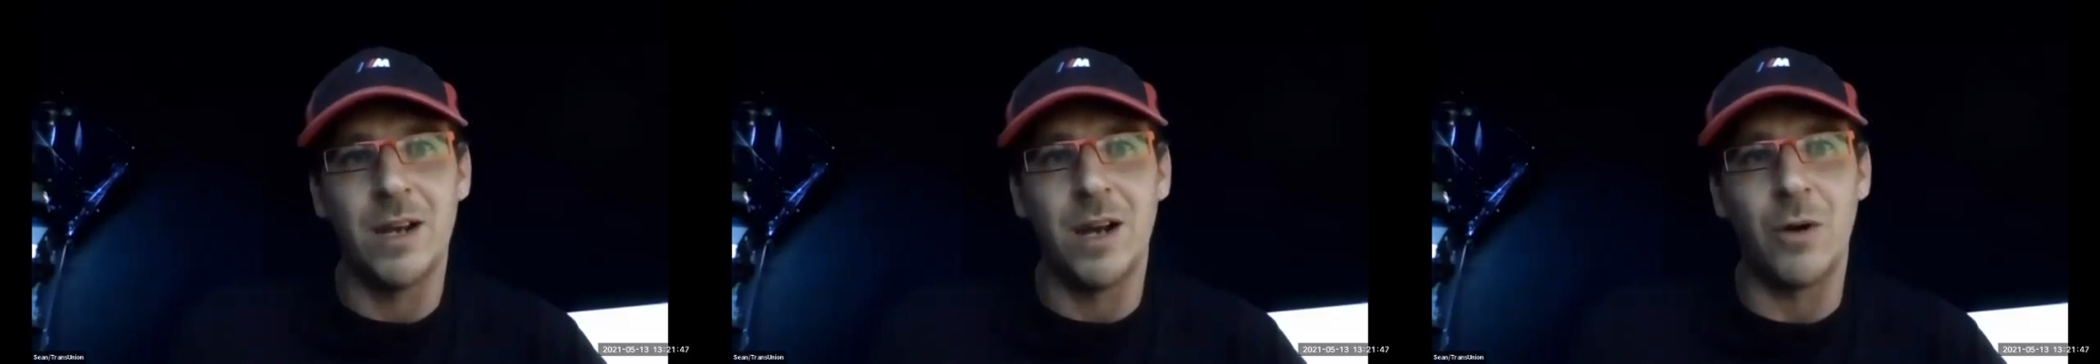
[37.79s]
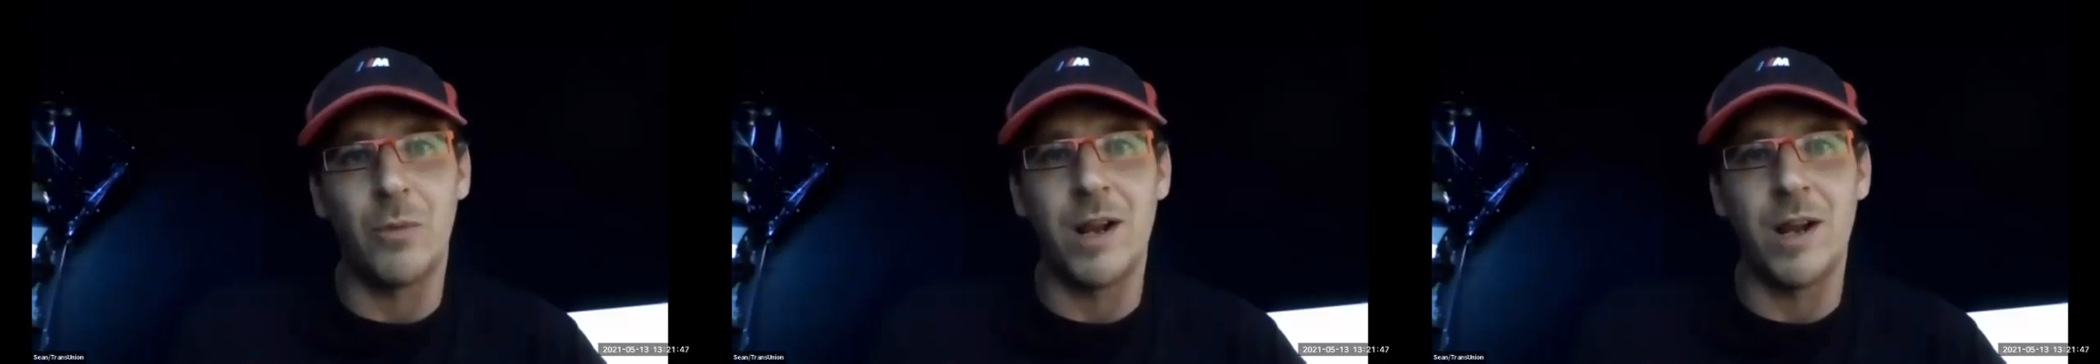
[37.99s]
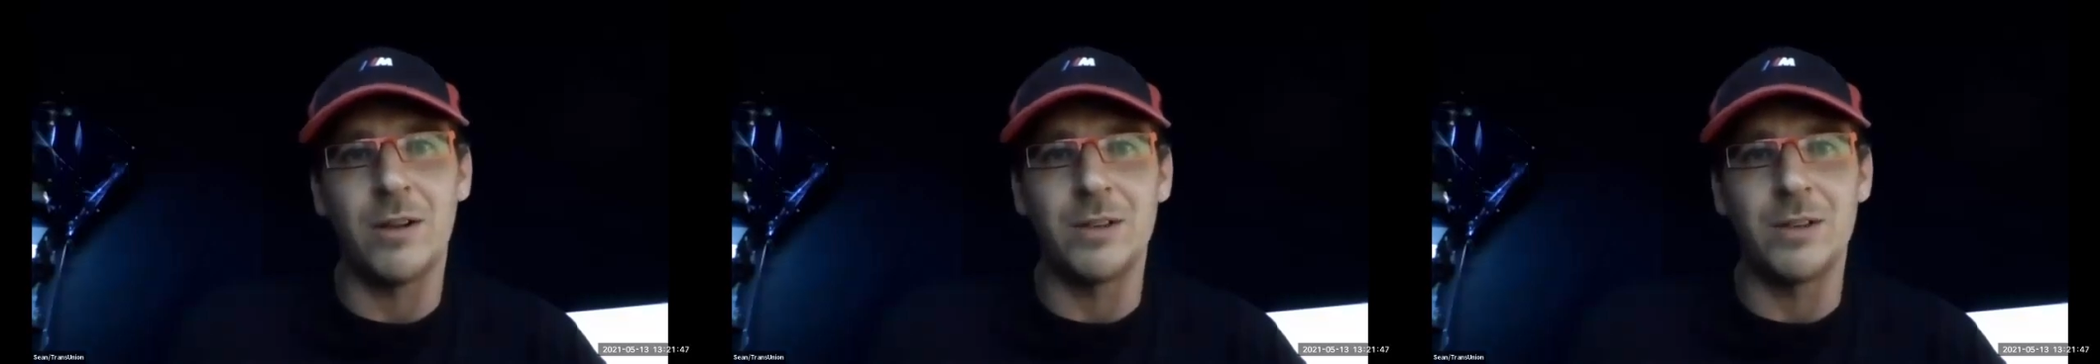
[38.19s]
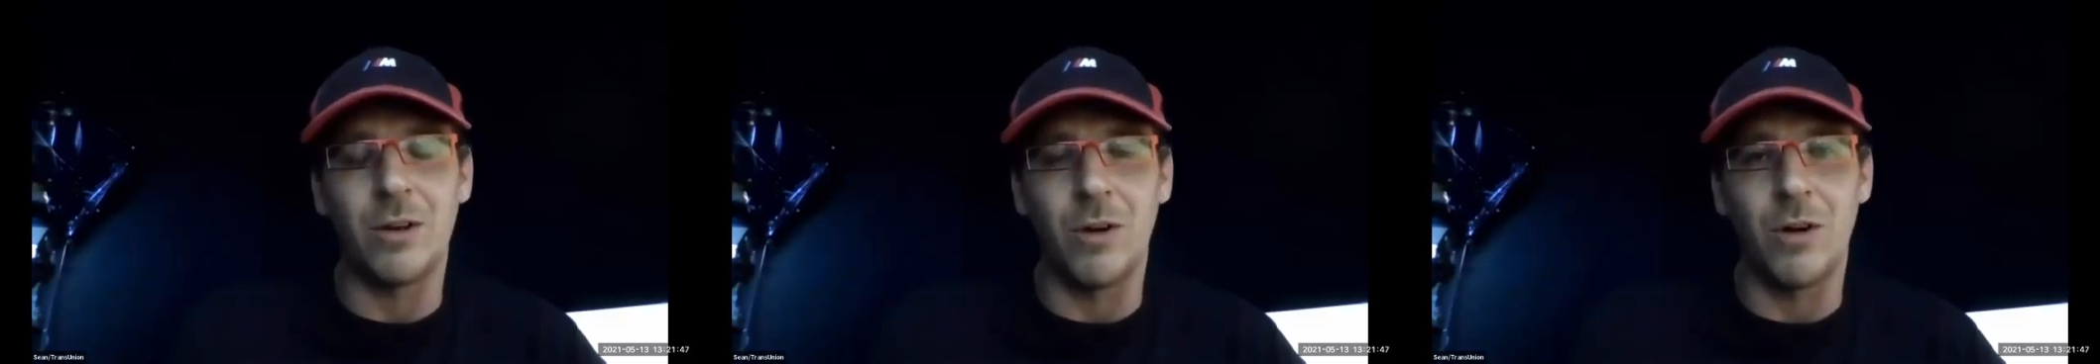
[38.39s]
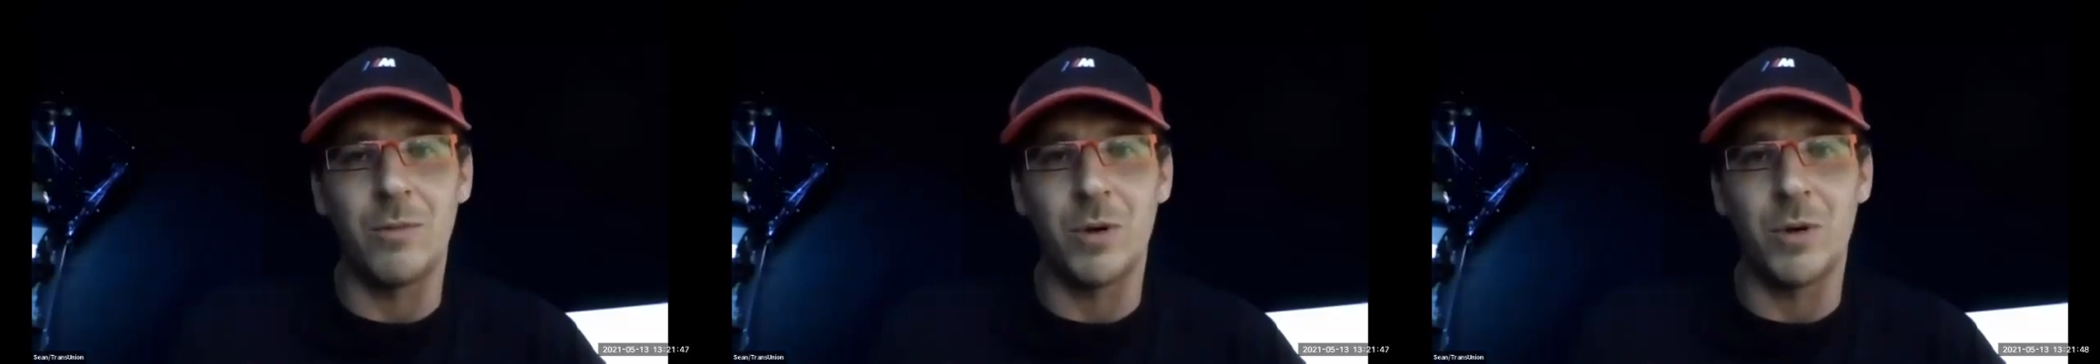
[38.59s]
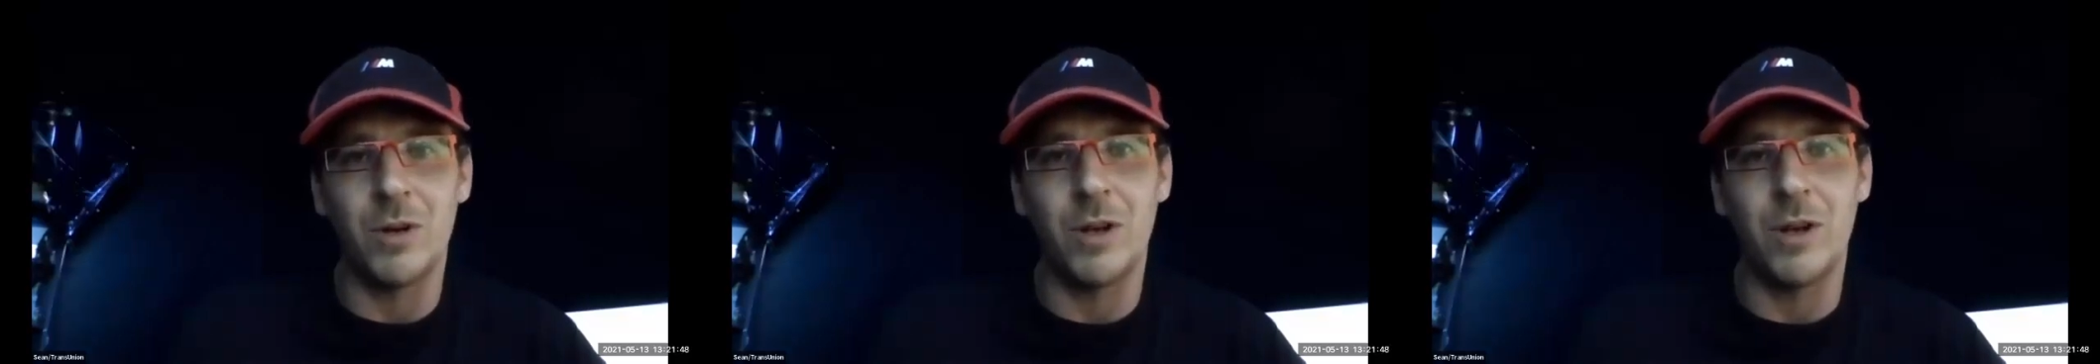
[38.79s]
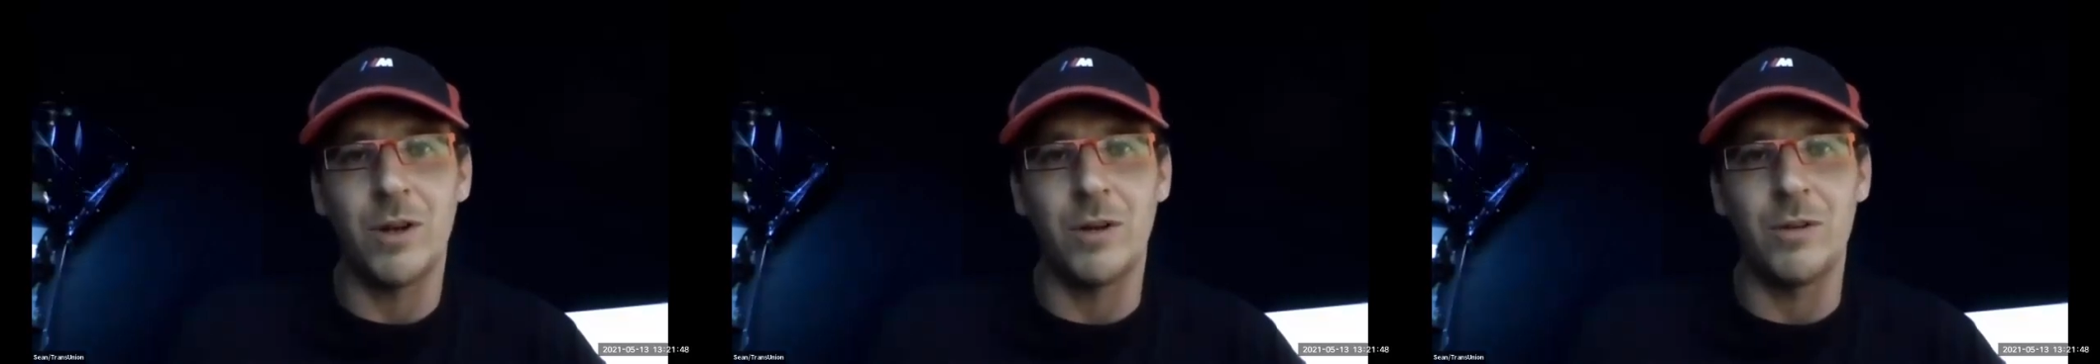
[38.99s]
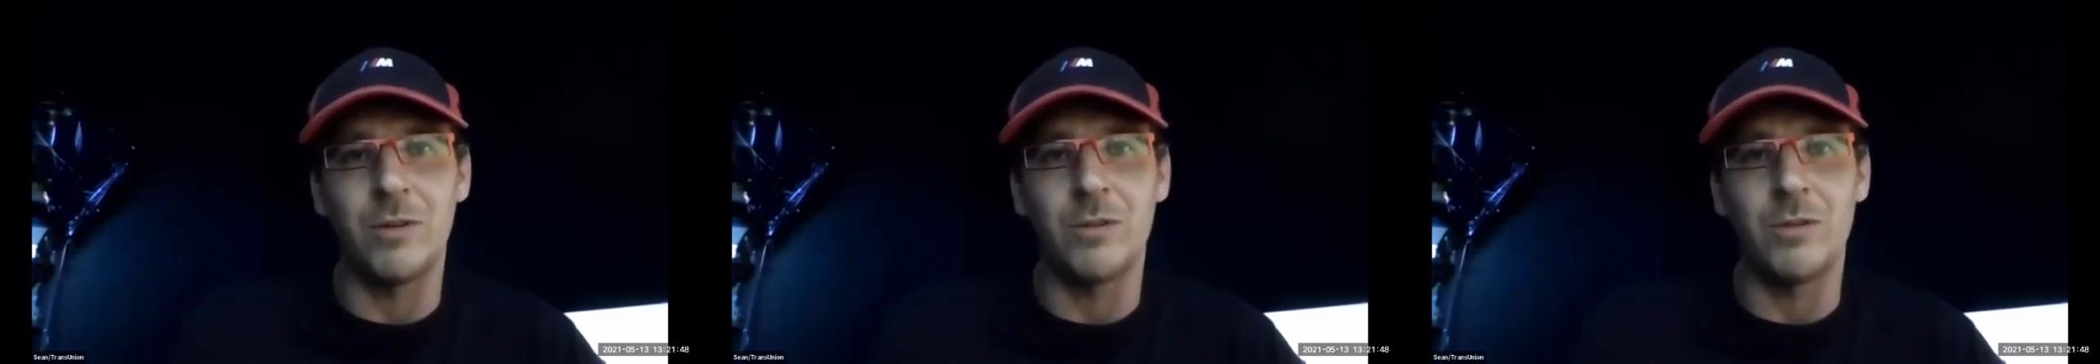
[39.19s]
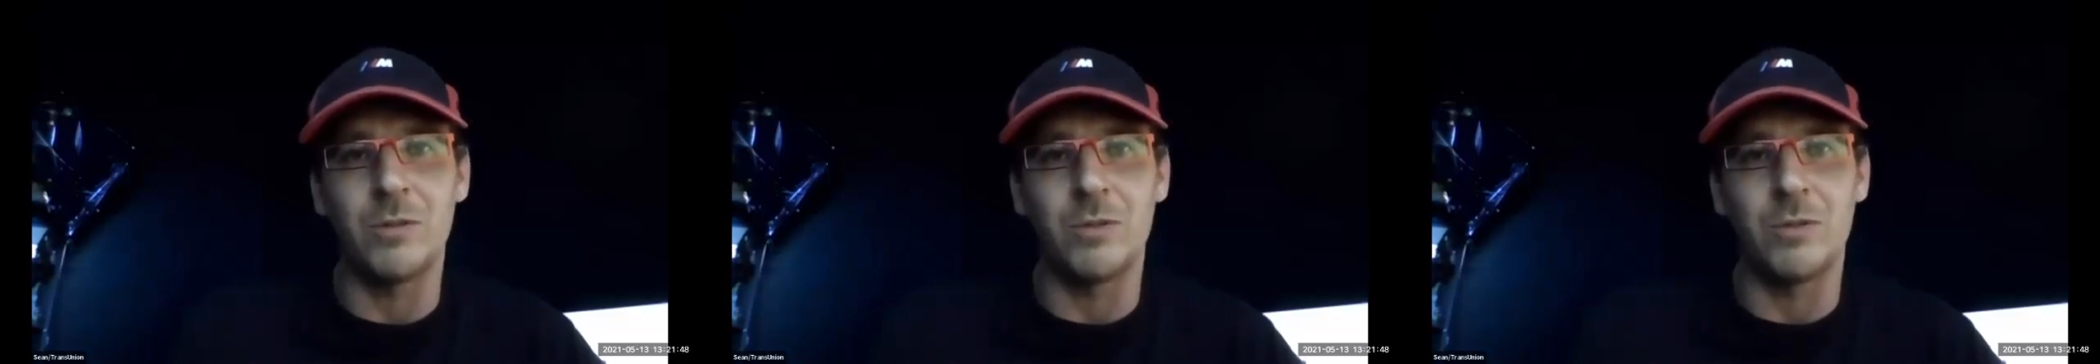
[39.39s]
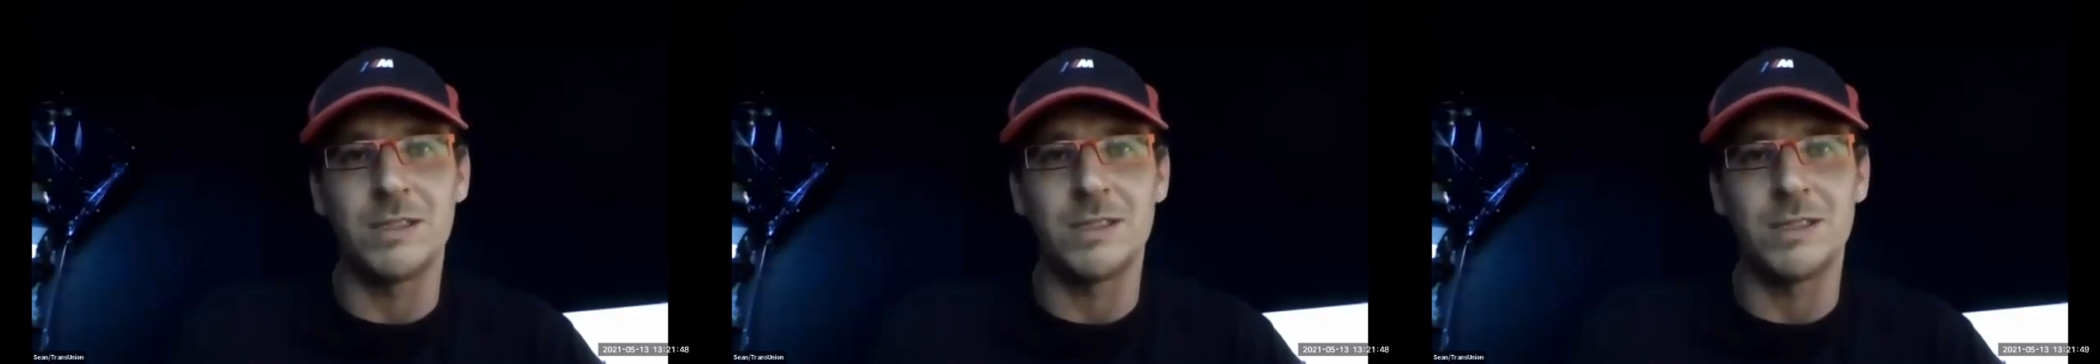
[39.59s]
around ArmorCode
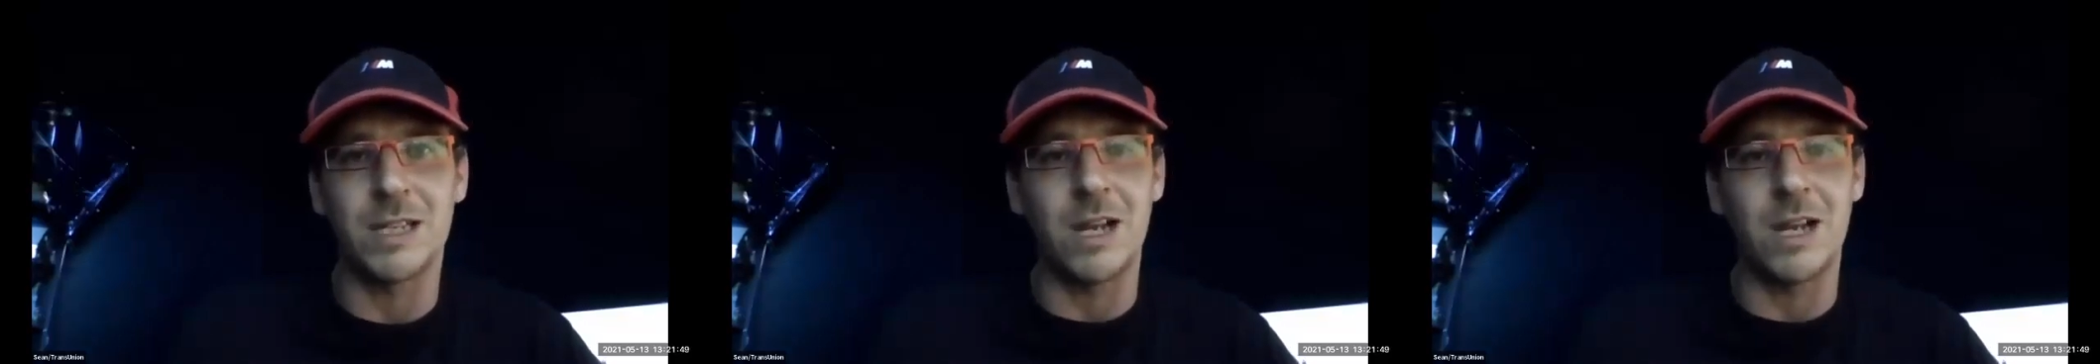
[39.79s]
was the